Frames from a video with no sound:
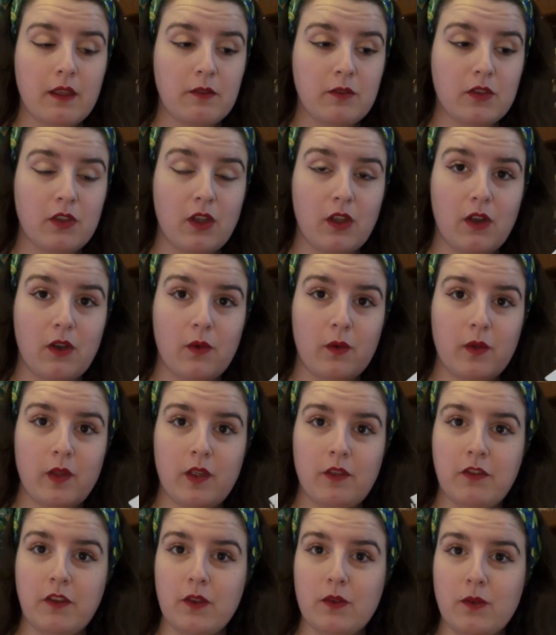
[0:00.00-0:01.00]
So
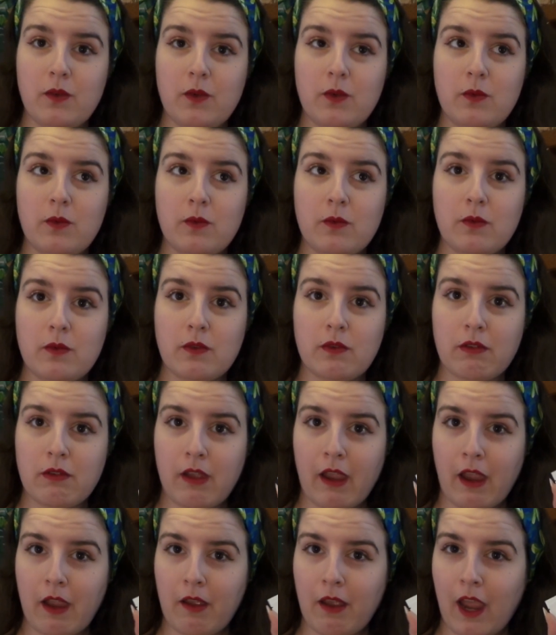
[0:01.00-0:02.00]
if you
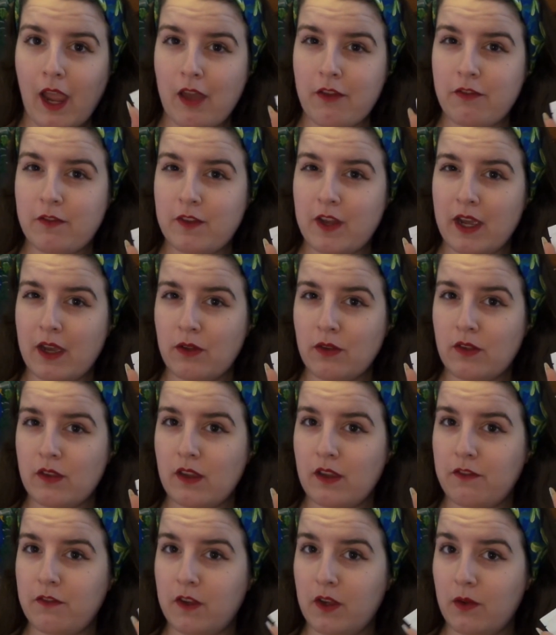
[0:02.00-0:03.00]
have doubts,
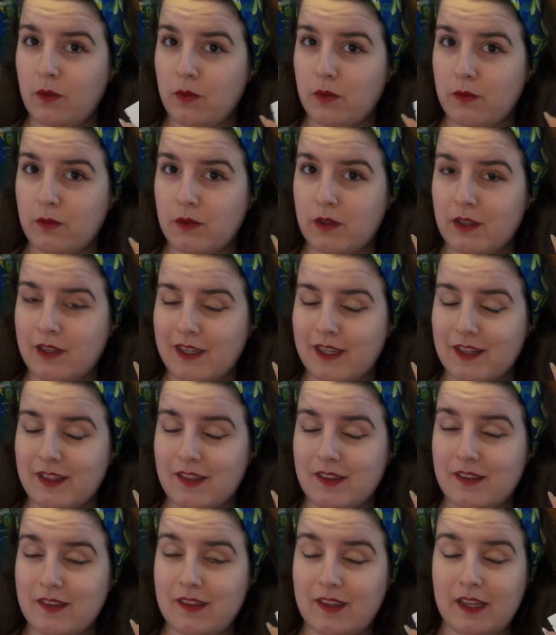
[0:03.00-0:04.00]
if you get
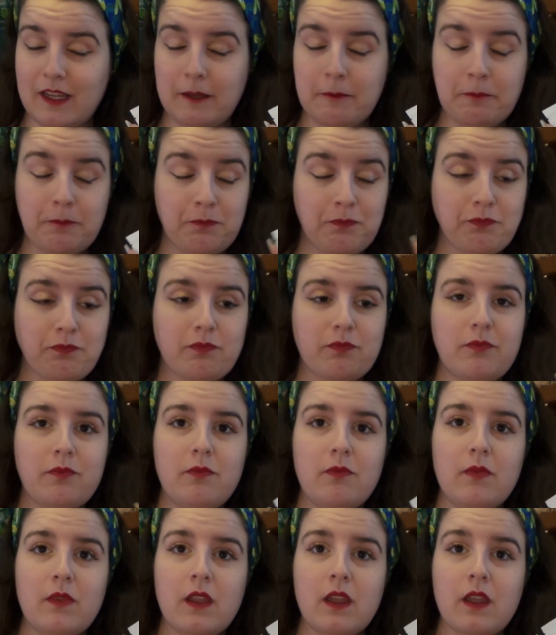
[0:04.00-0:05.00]
this tea,
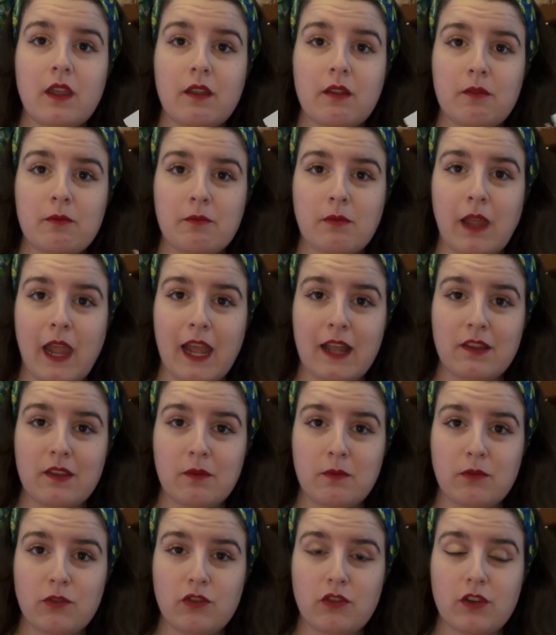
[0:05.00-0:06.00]
add
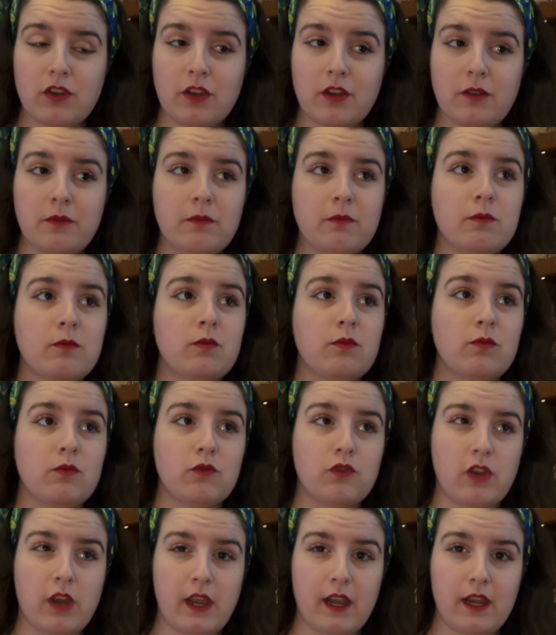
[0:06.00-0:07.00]
some sugar,
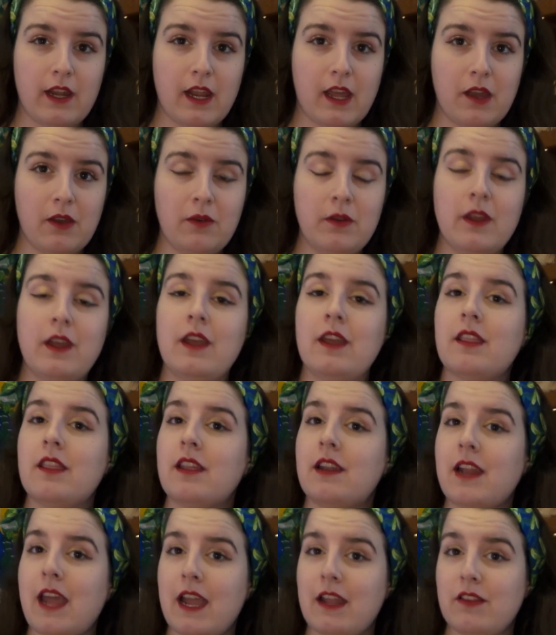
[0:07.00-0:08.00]
try it out,
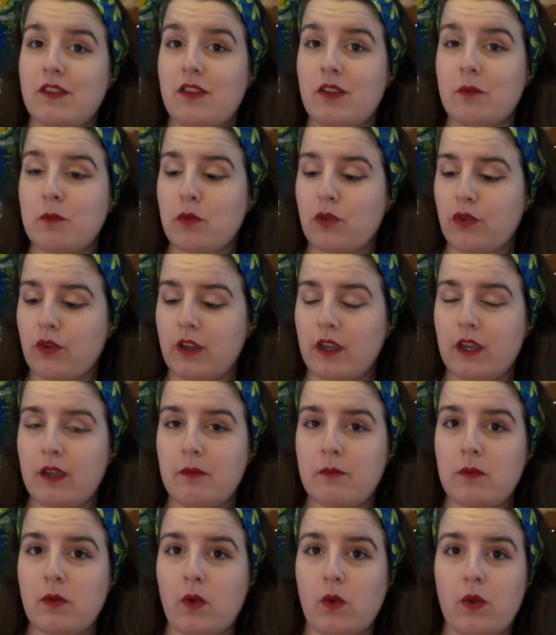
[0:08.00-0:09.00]
then add some
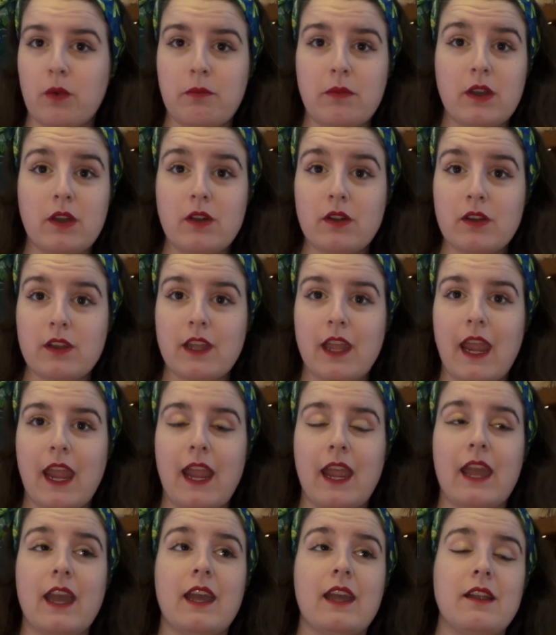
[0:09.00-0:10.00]
cream or milk
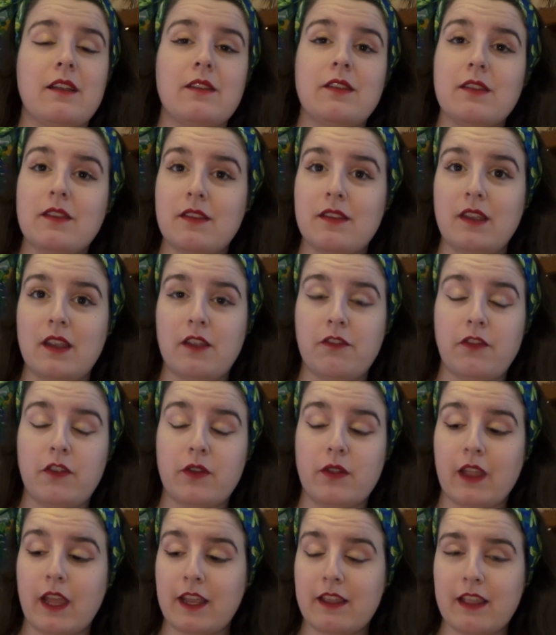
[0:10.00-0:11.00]
and see if
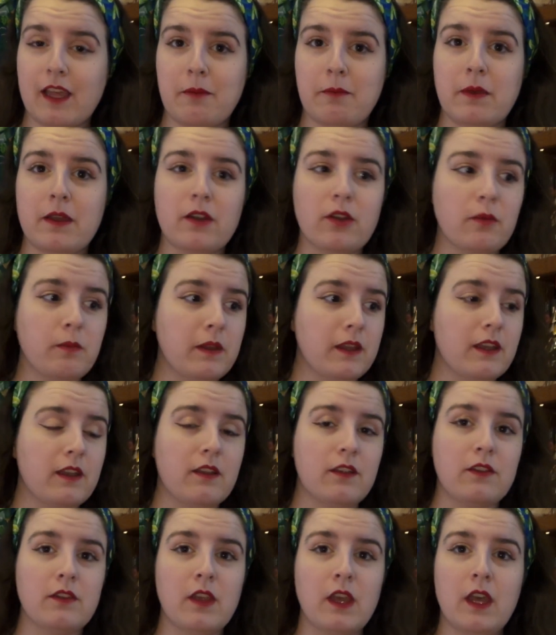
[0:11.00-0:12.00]
you like that better
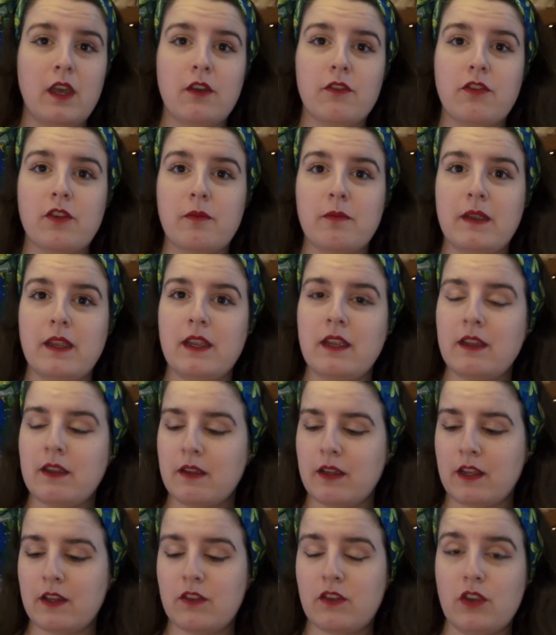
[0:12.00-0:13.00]
because for me
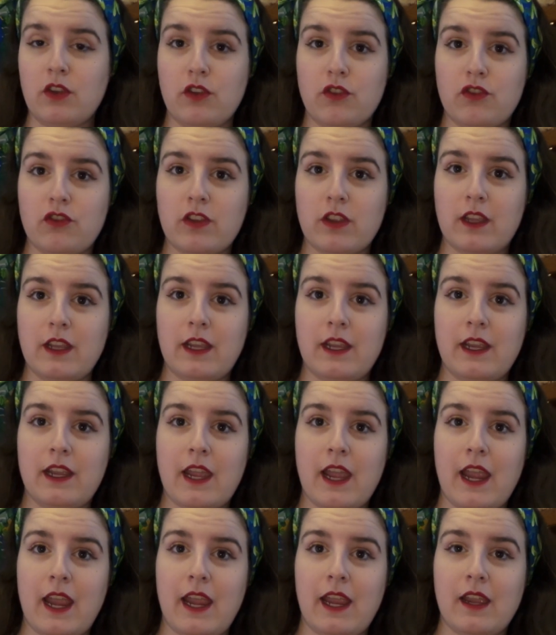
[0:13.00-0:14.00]
it's
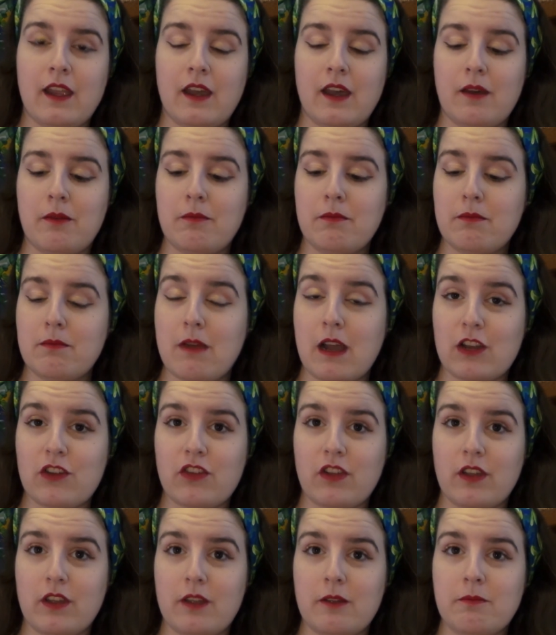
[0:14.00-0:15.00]
usually a um,
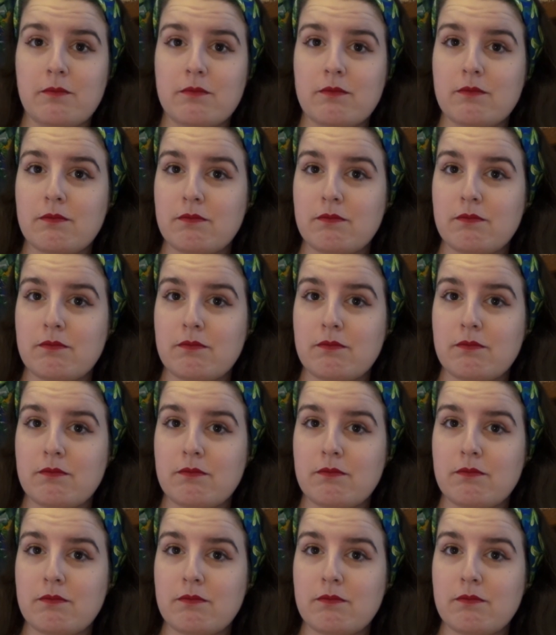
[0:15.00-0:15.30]
matcha